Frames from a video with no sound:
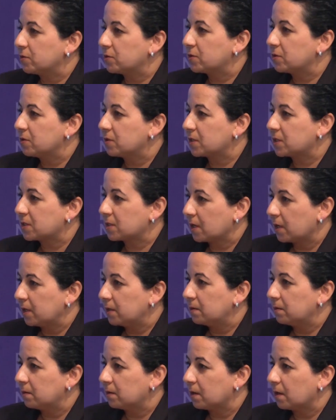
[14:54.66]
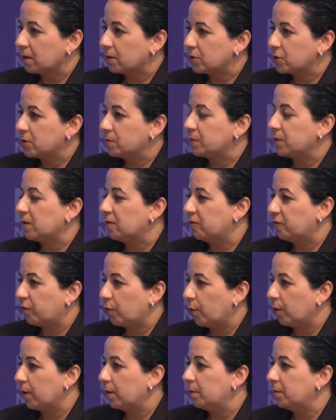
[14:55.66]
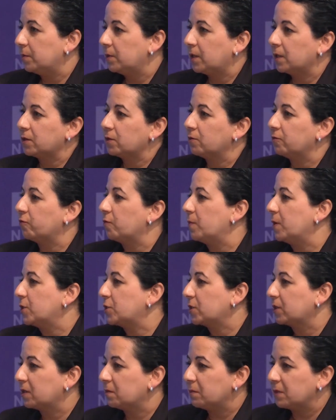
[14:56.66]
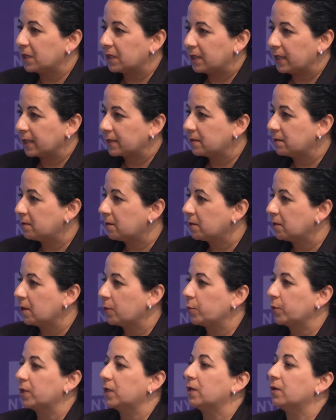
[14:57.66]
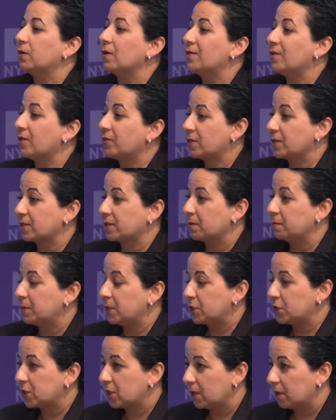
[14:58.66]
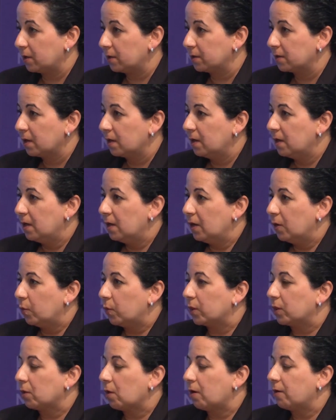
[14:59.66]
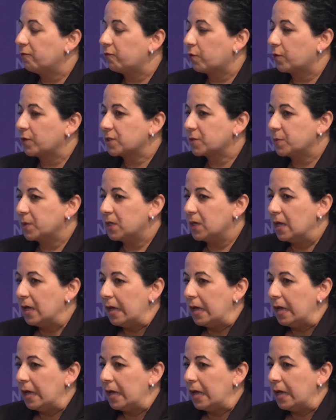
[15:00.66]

to the site should be informed that the information can be collected, that they were here, and that this can be shared with law enforcement.